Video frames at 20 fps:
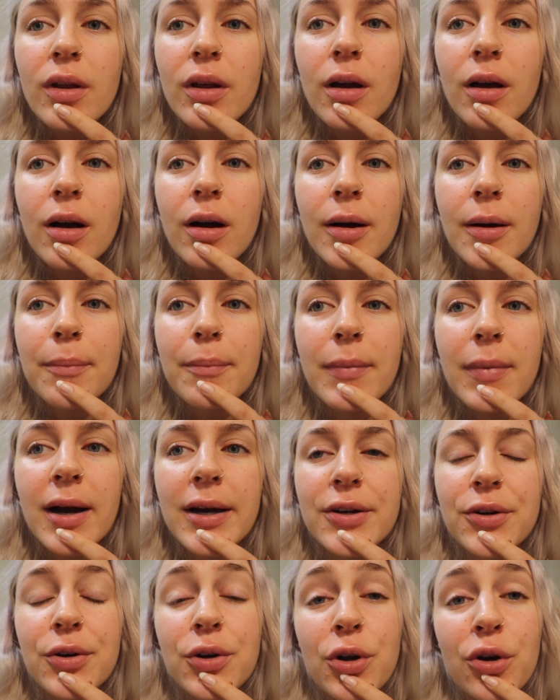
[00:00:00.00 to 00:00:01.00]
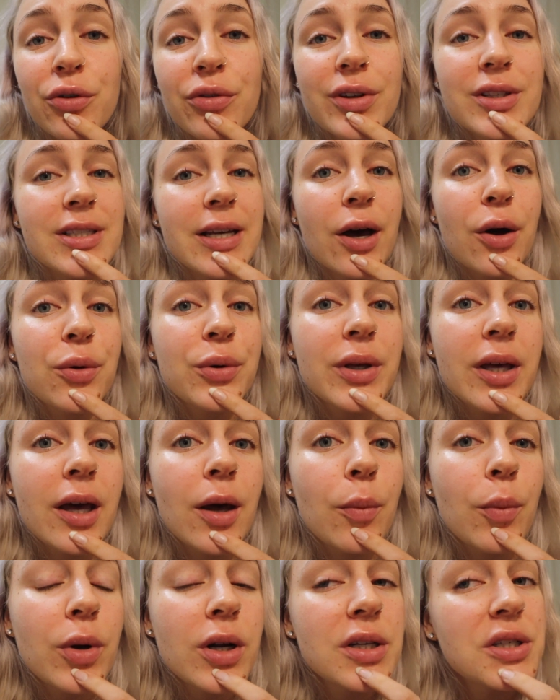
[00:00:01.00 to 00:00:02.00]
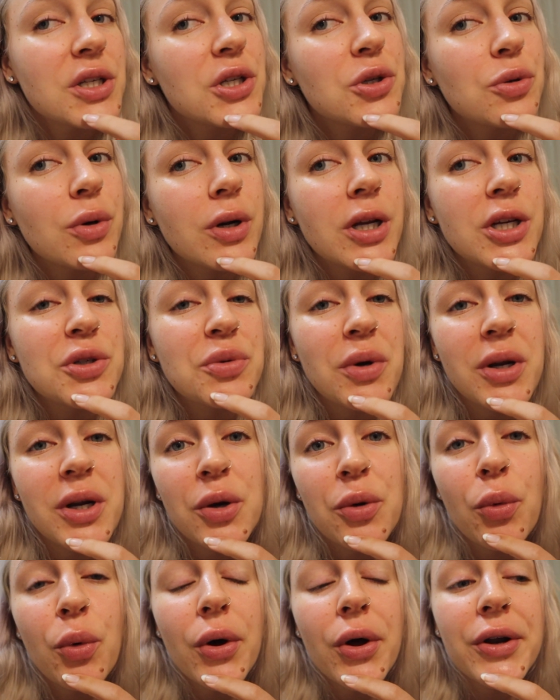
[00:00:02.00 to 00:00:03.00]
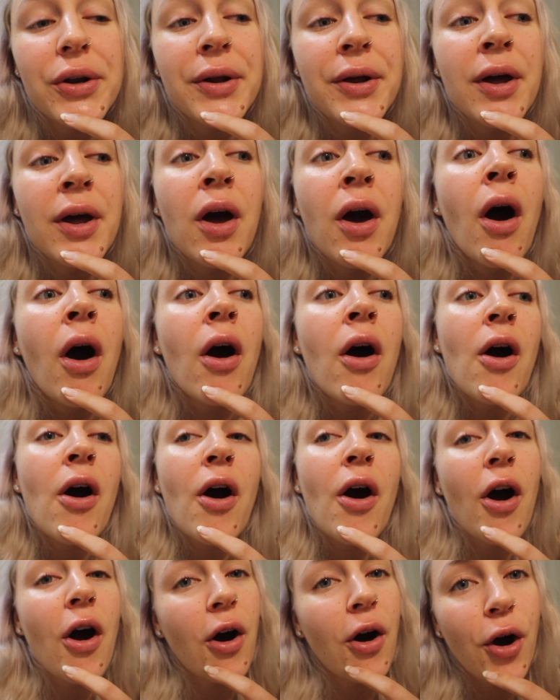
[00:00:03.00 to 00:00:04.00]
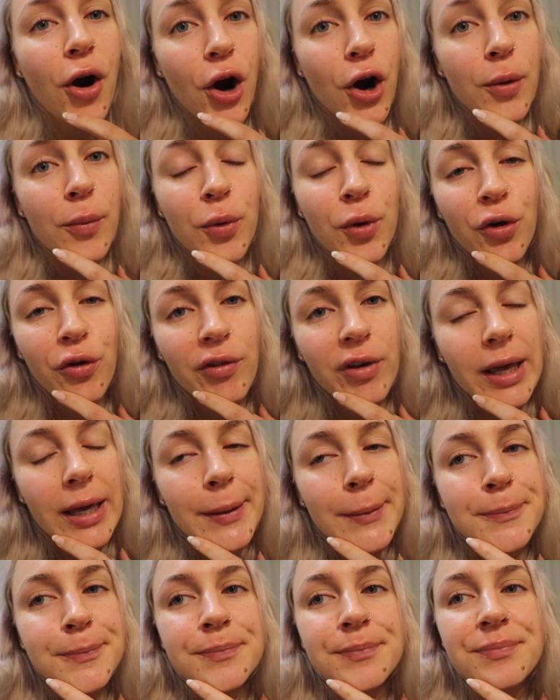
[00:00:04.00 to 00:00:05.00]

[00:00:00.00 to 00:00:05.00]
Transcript: I don't know if it's out yet, but it's a 2021 horror movie.